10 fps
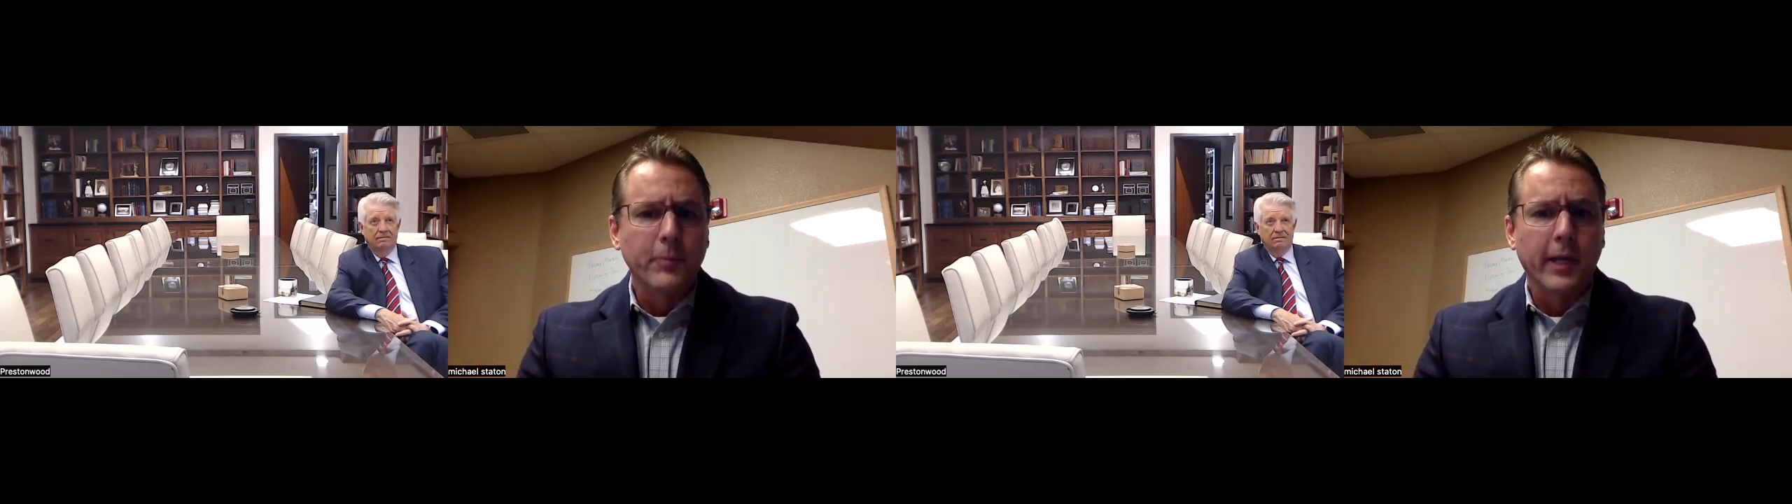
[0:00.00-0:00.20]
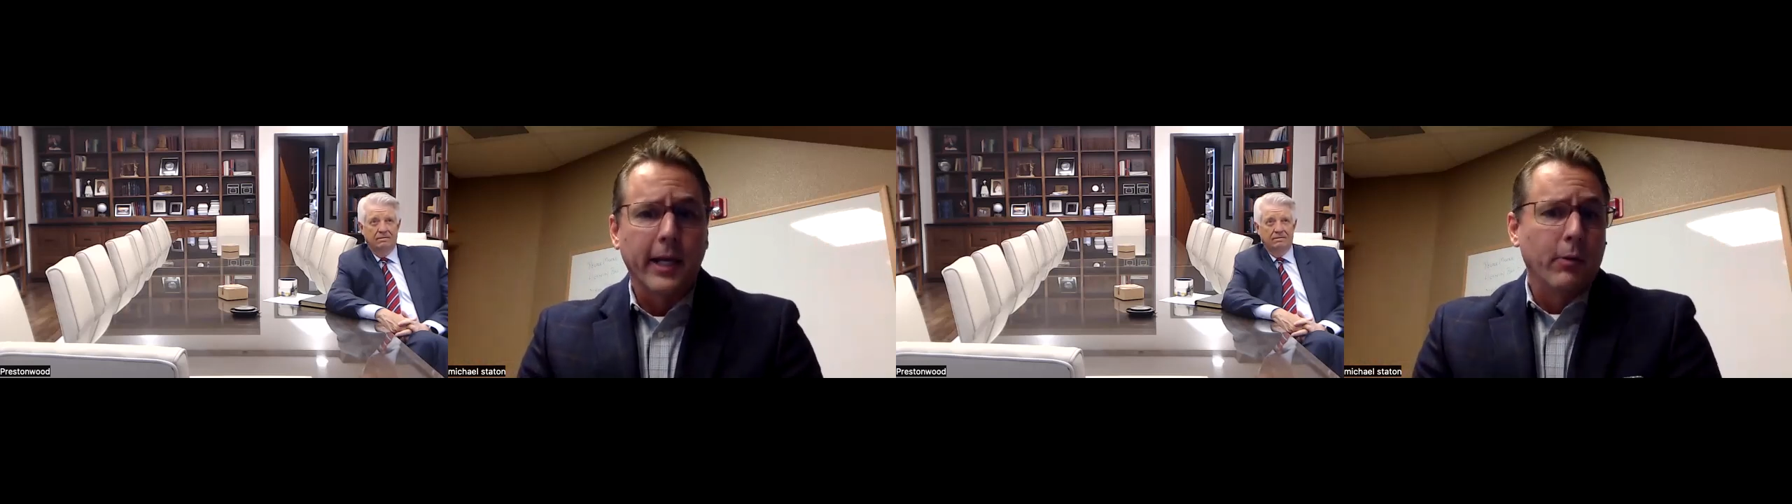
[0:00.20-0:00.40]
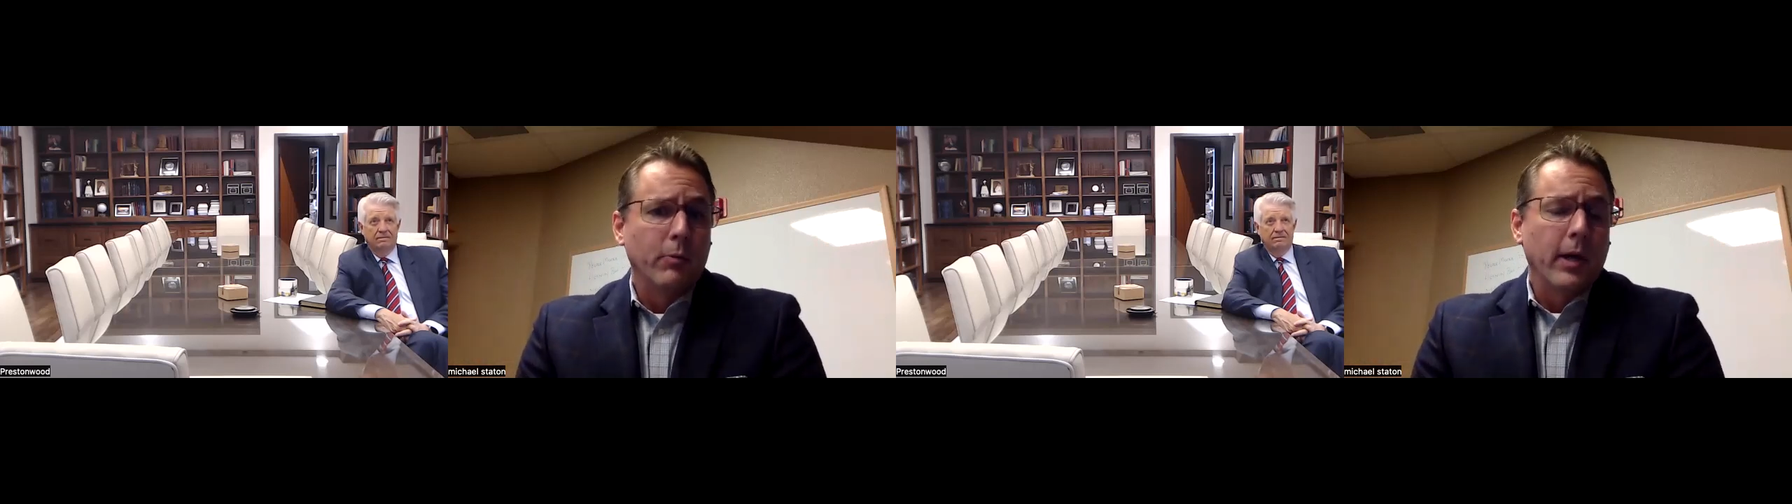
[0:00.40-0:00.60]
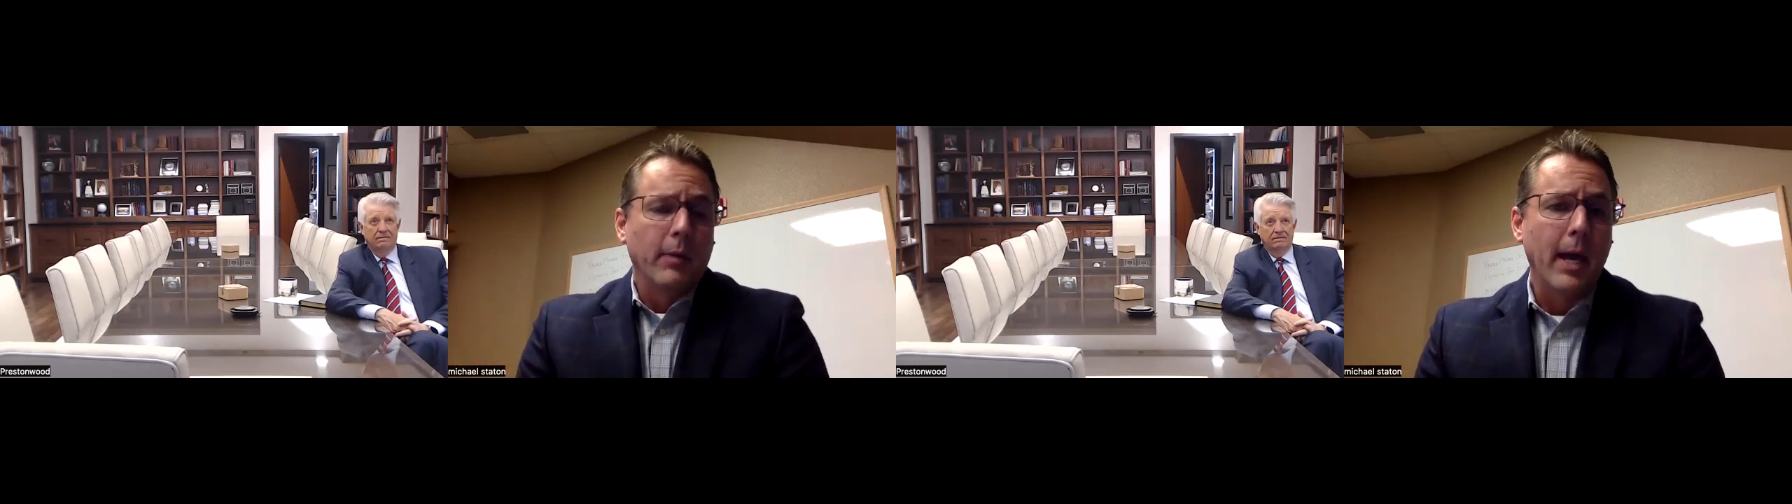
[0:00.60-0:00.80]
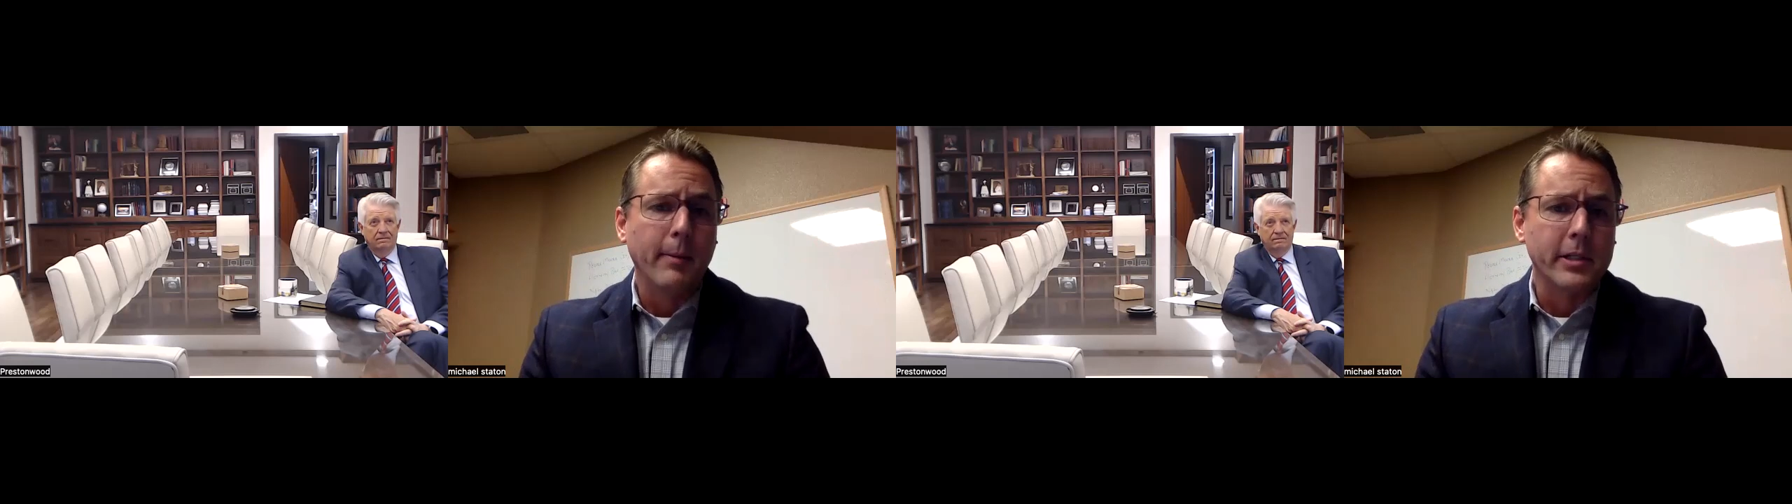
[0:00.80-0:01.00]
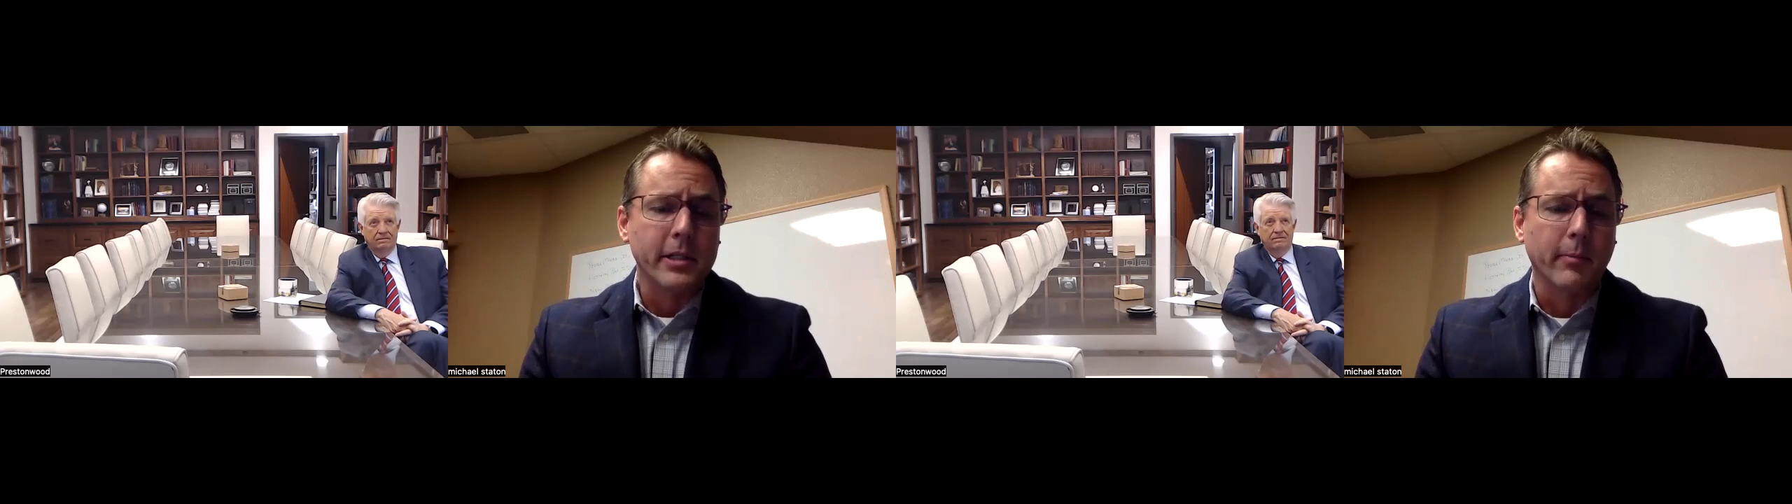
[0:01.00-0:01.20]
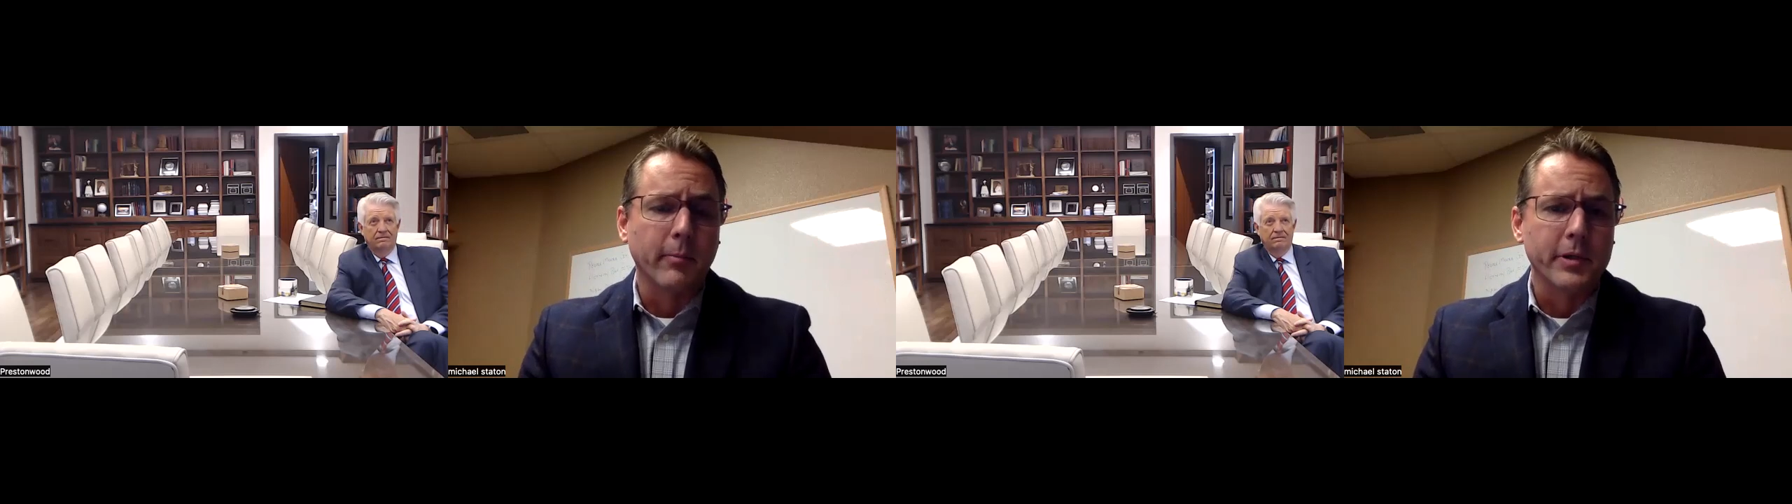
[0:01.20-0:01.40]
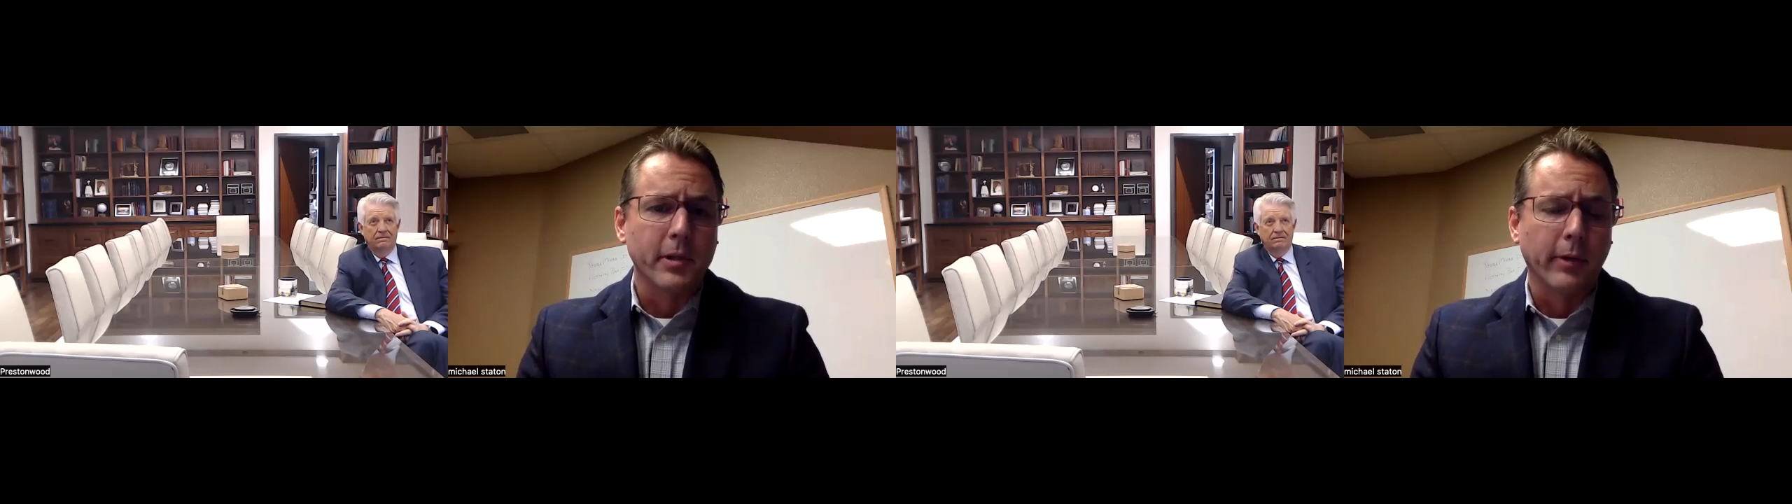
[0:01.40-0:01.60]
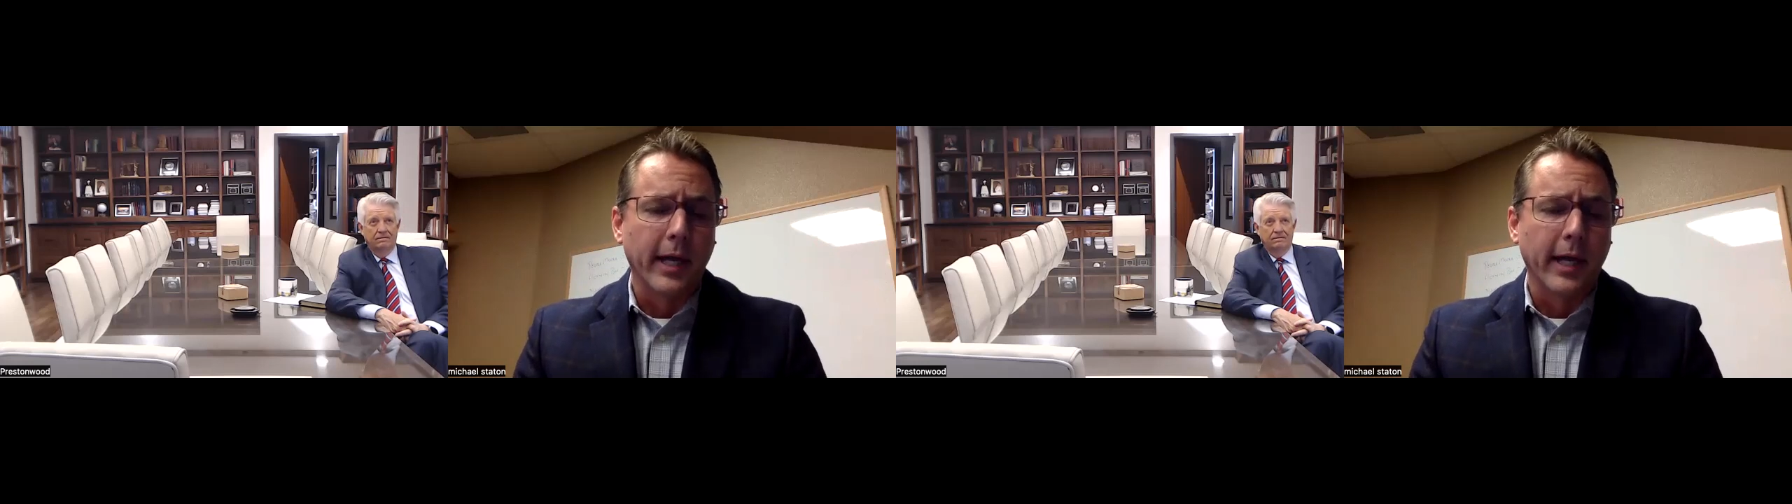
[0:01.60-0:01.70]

and and, and maybe some some